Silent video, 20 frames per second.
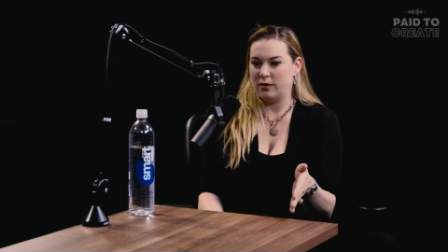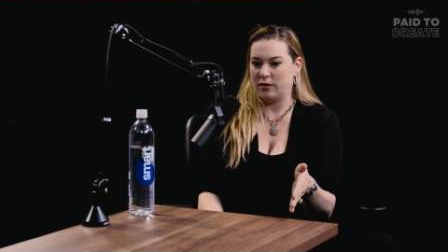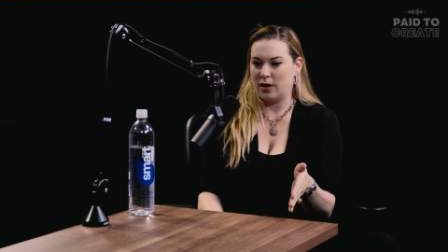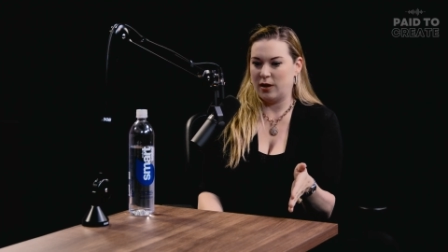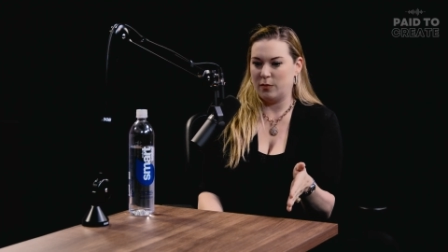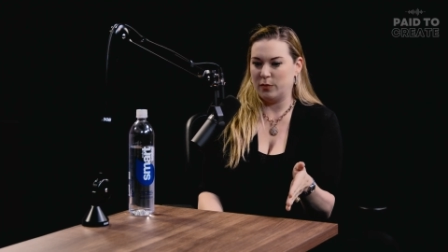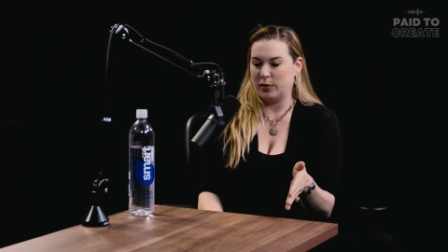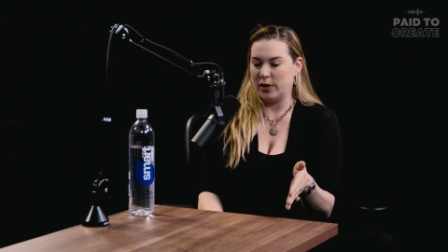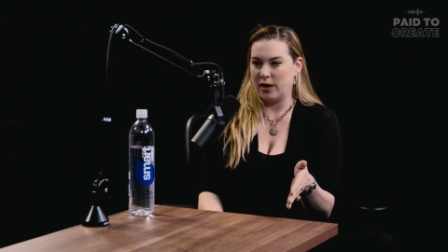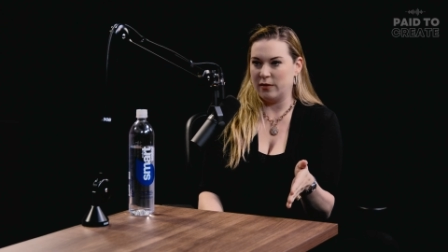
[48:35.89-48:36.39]

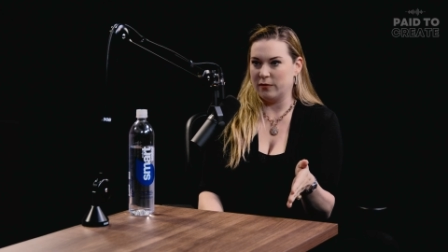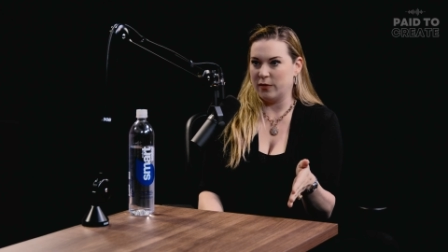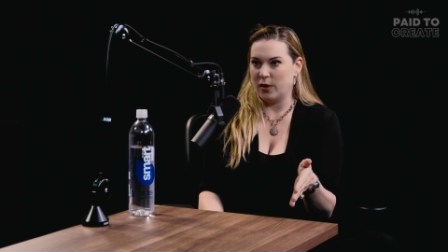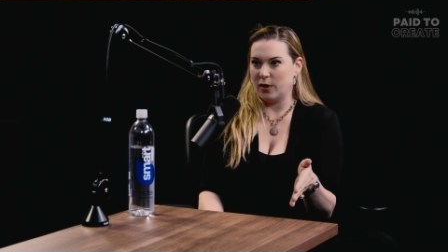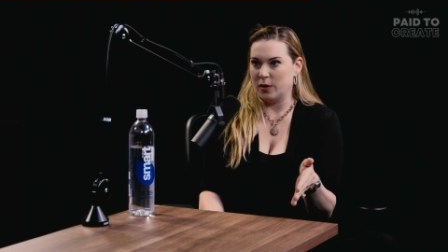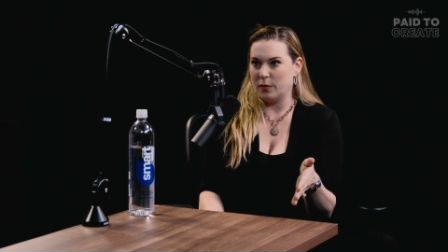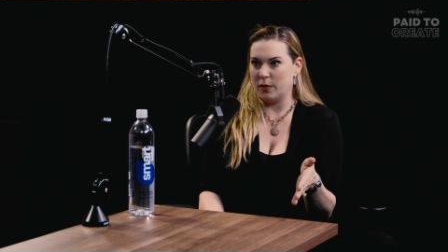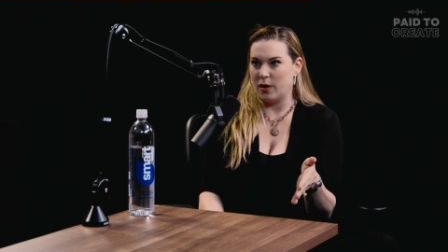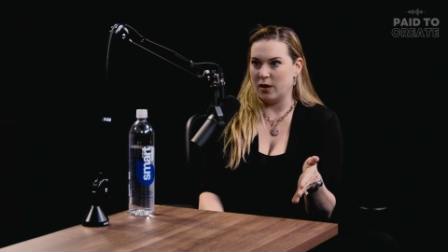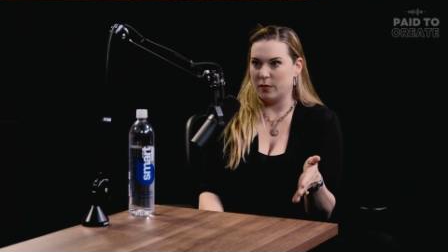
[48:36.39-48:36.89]
and playing
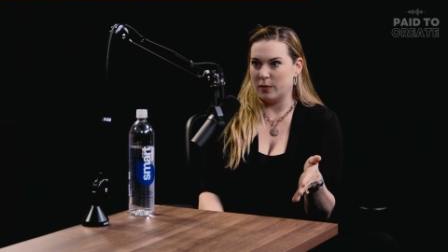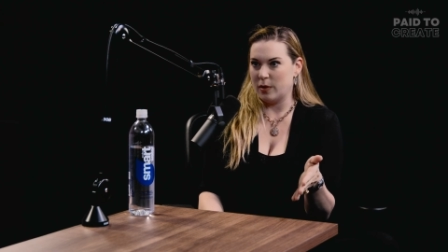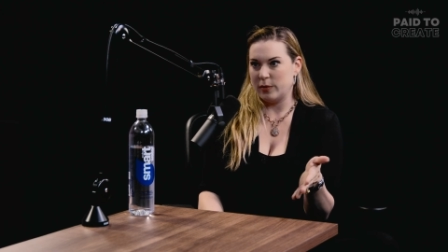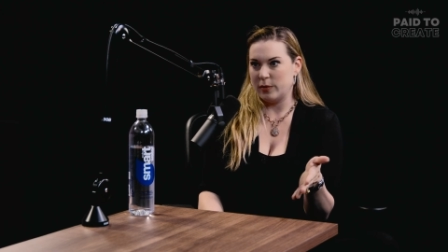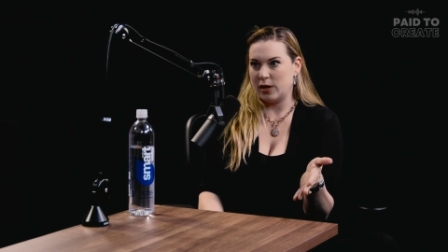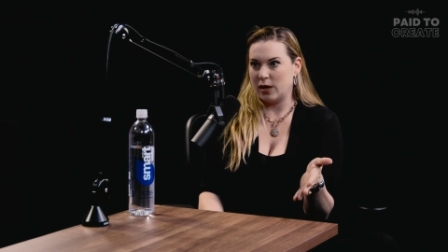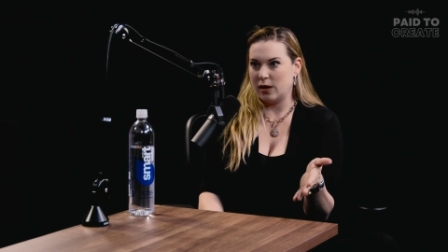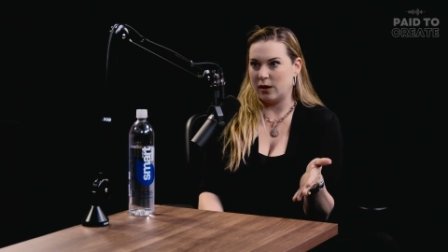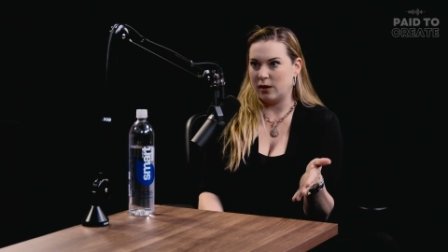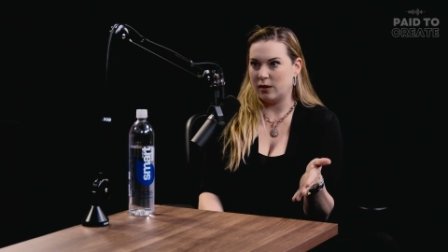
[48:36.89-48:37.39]
volleyball in my
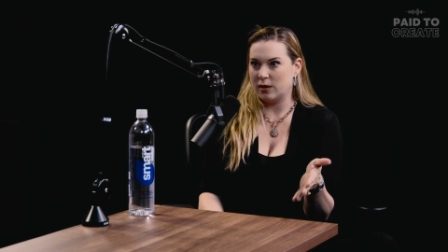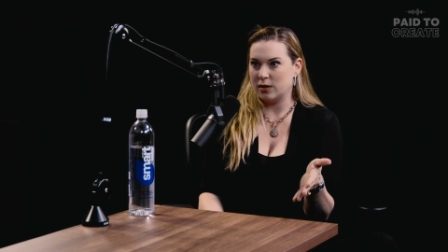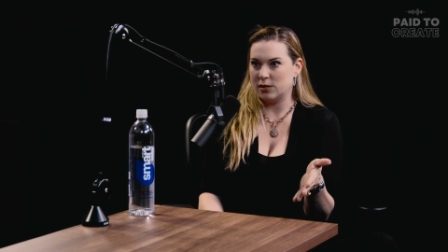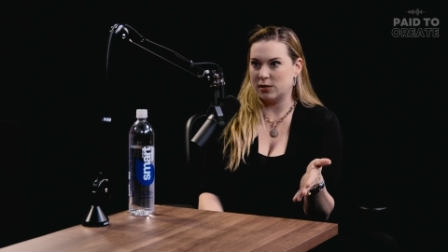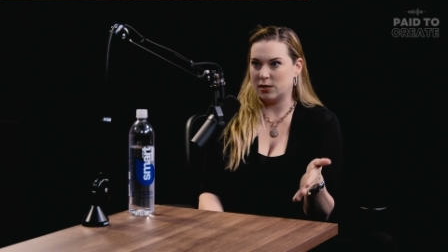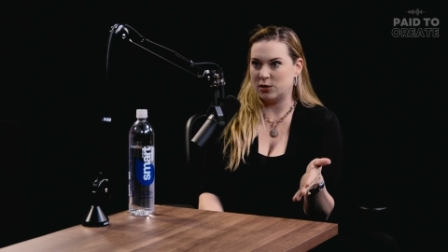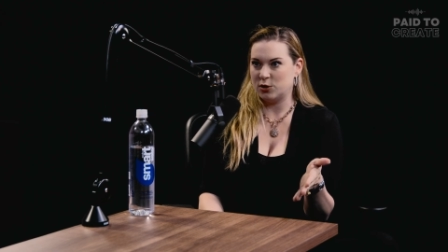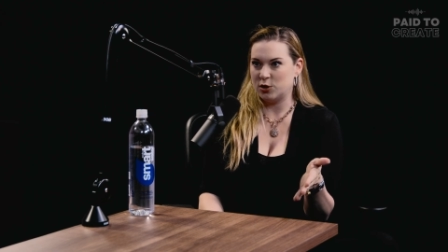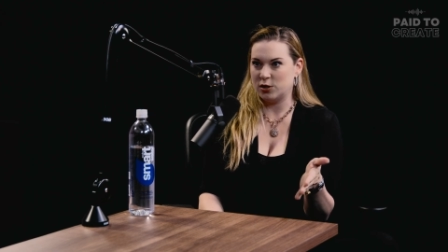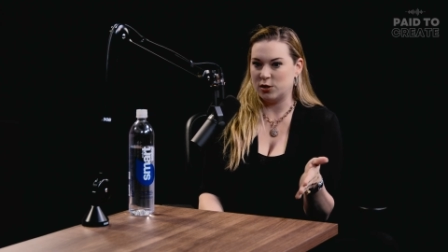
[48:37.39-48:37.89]
bikini because
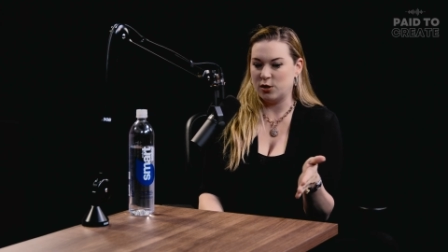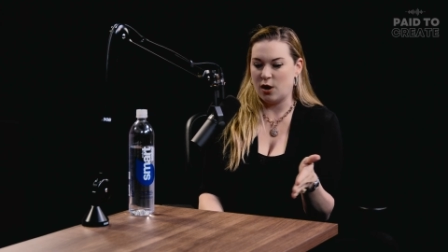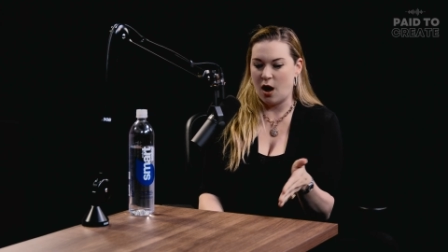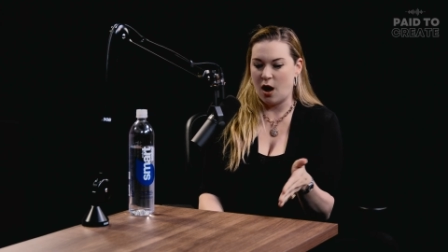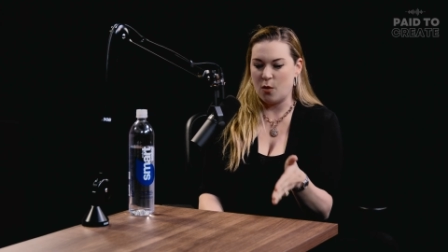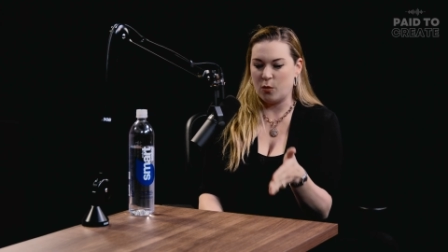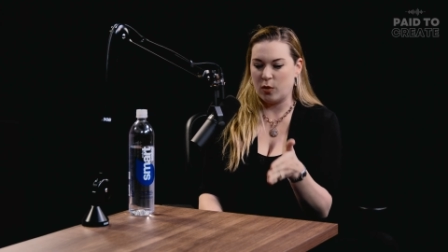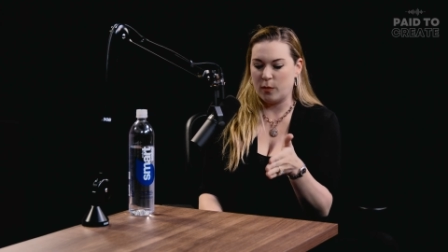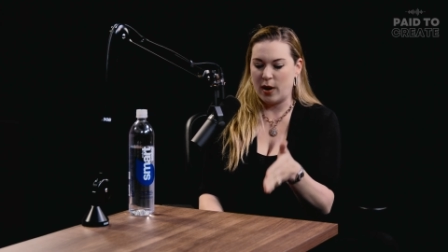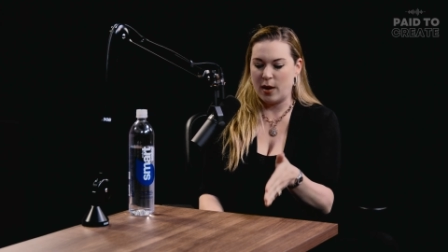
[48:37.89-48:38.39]
it's just
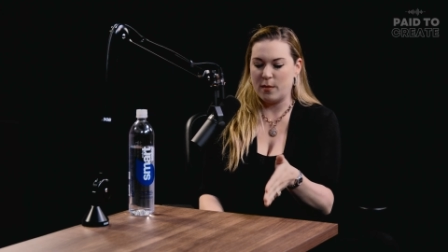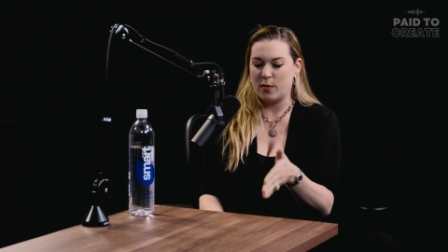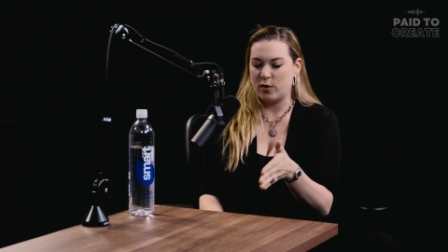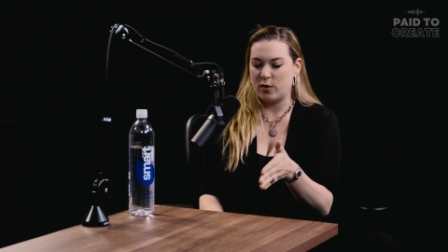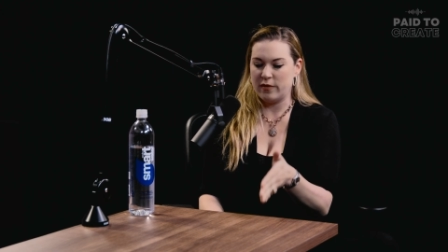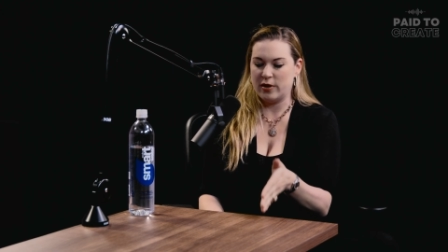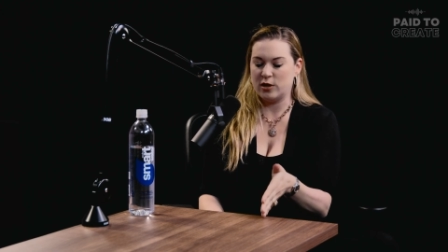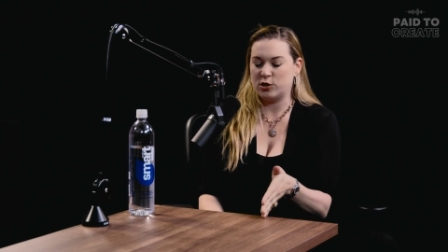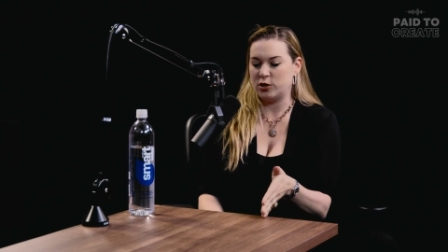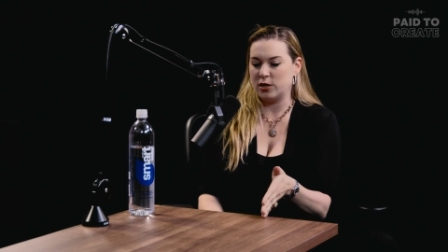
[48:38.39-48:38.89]
not where my
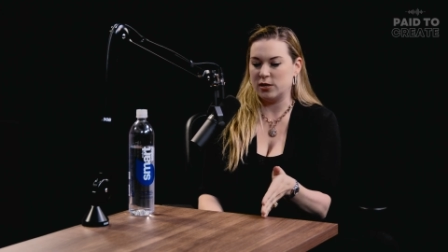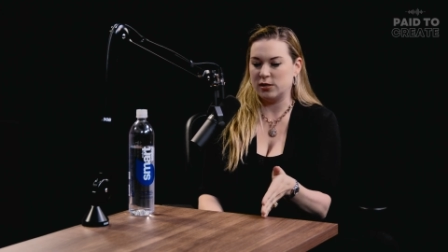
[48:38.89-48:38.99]
motivation